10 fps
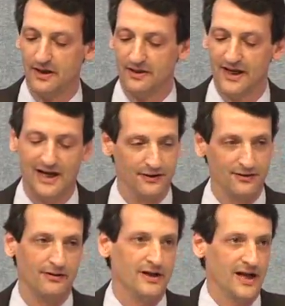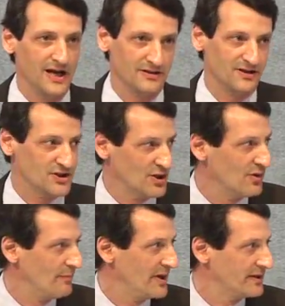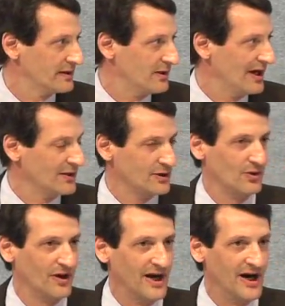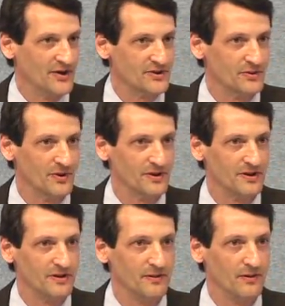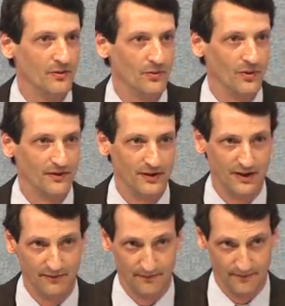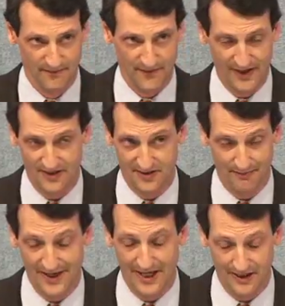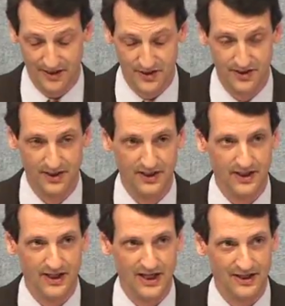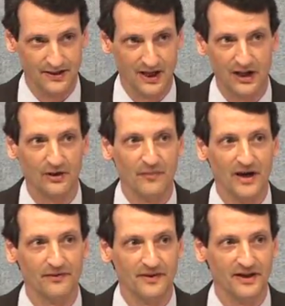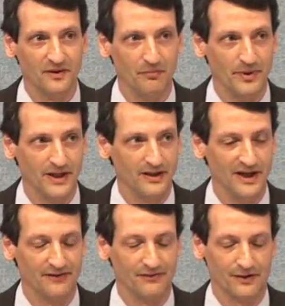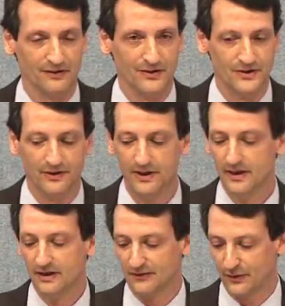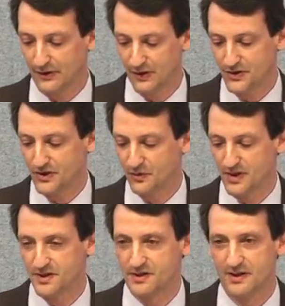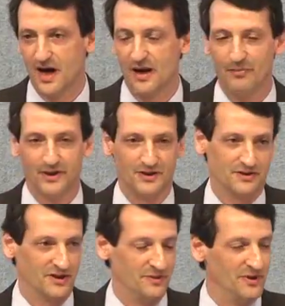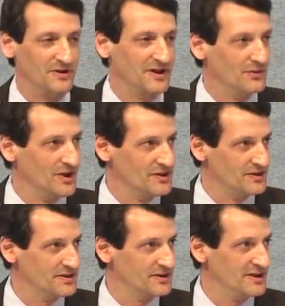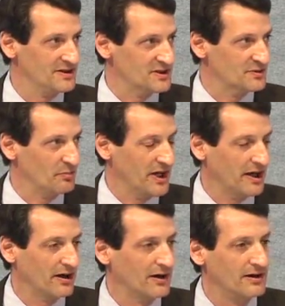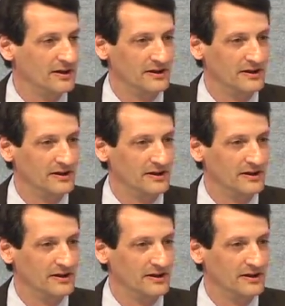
They had 30 days to show up at the county courthouse with a financing package and a dollar amount that they could bid at foreclosure. The foreclosure was not because the community was in disrepair.